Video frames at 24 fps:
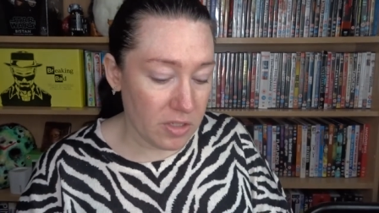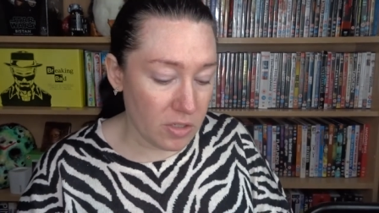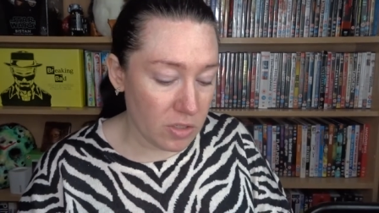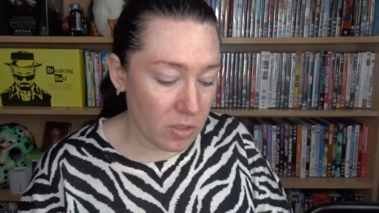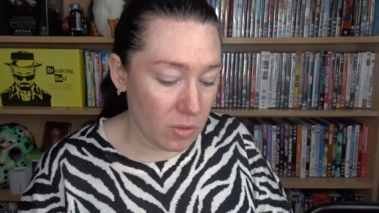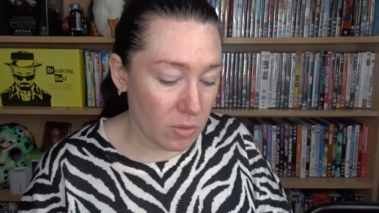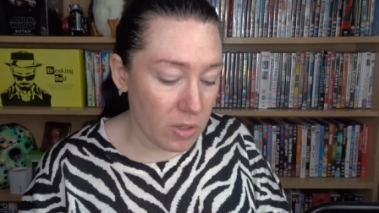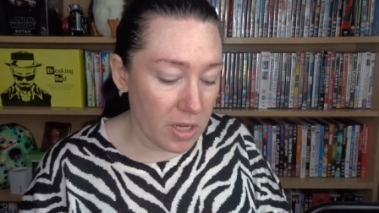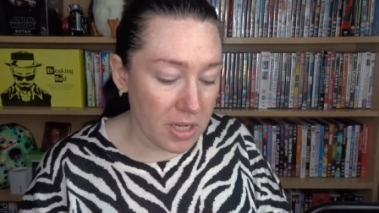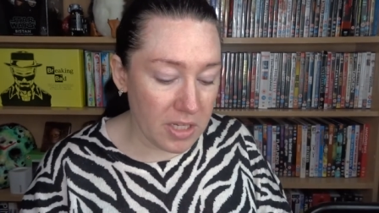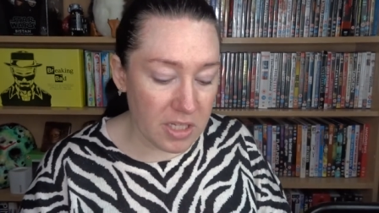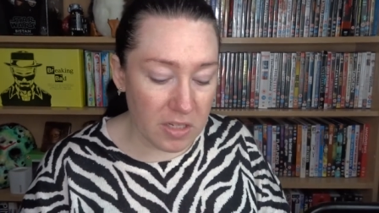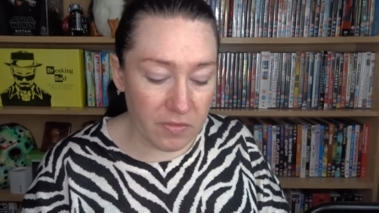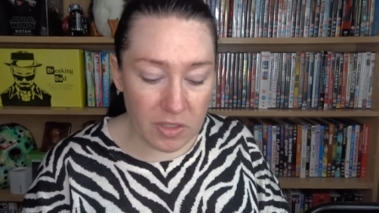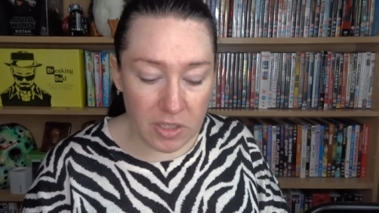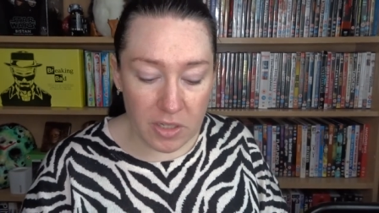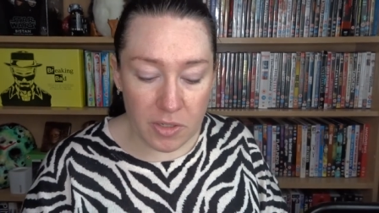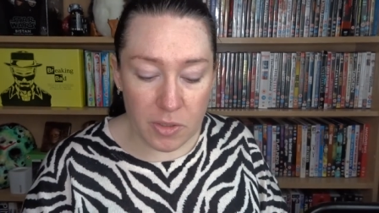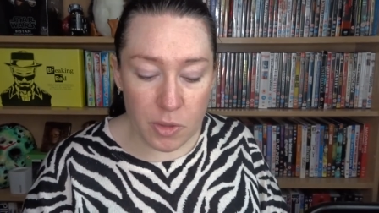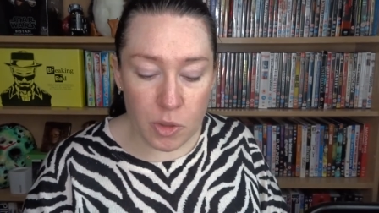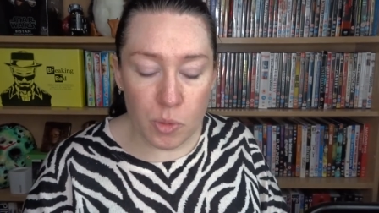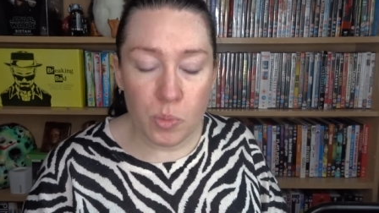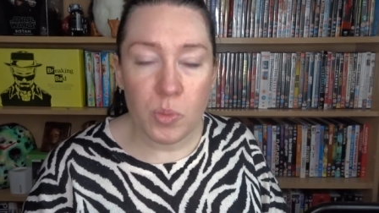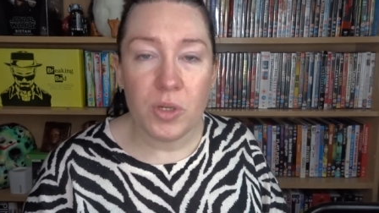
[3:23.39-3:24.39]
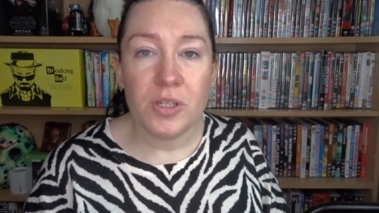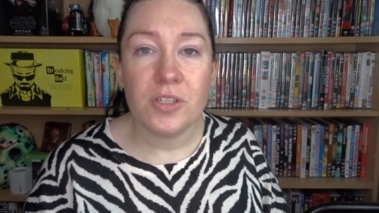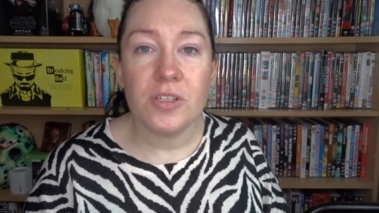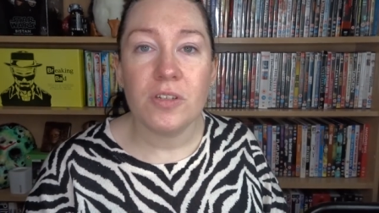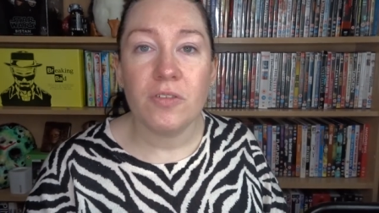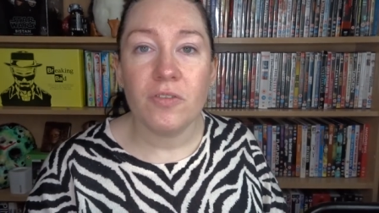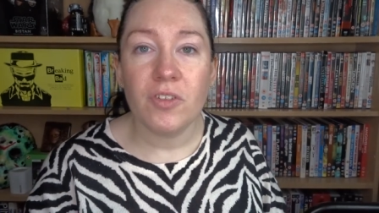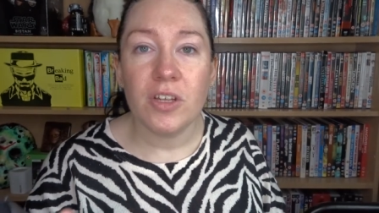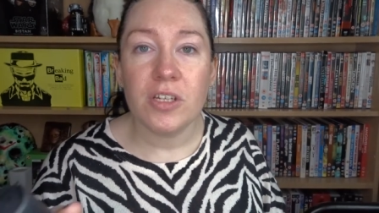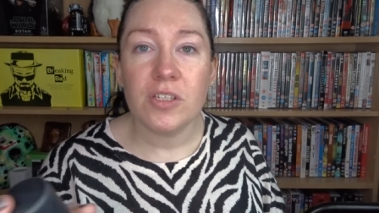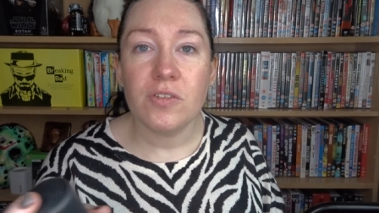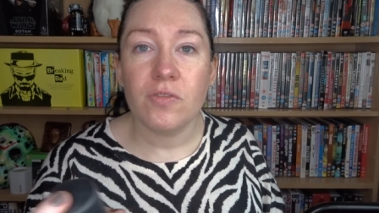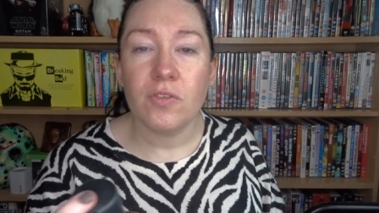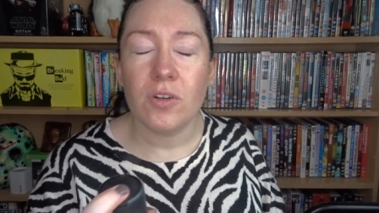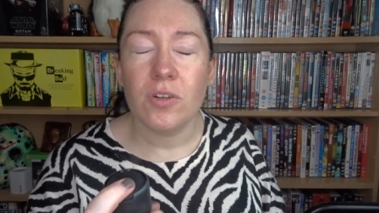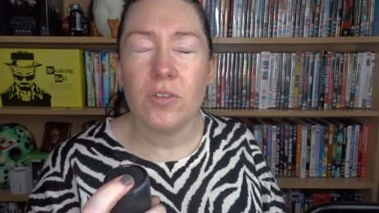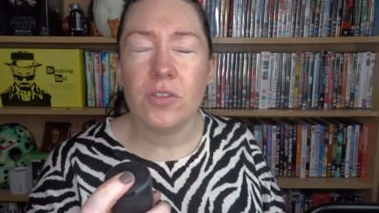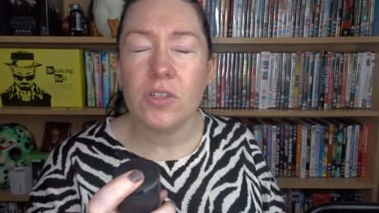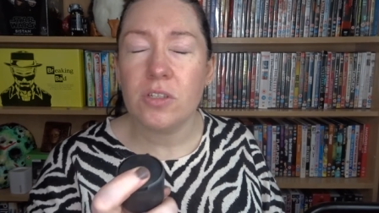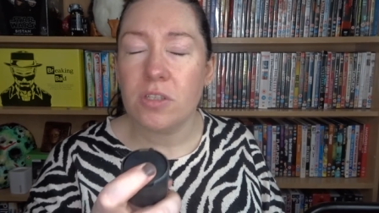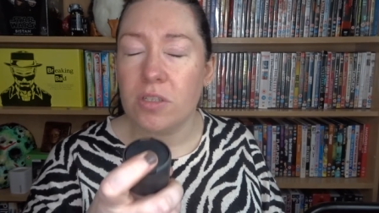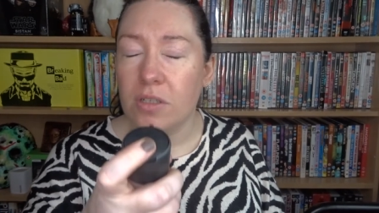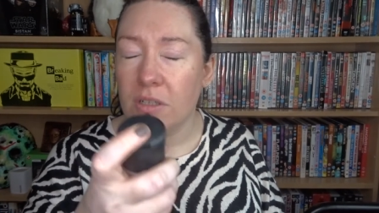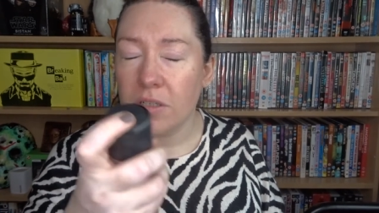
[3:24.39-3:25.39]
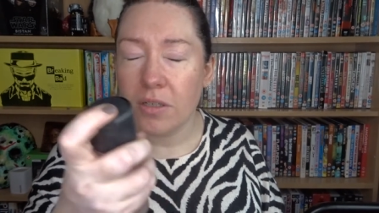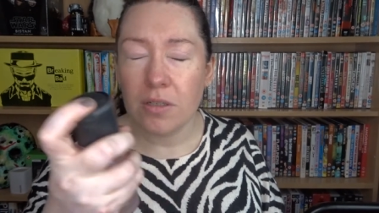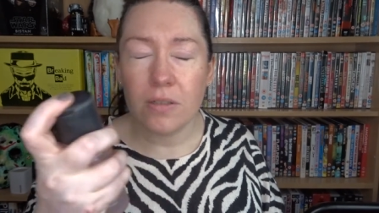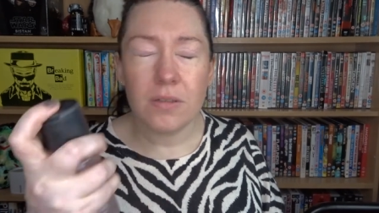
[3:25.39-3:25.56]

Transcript: So let's have a little spritz of this first.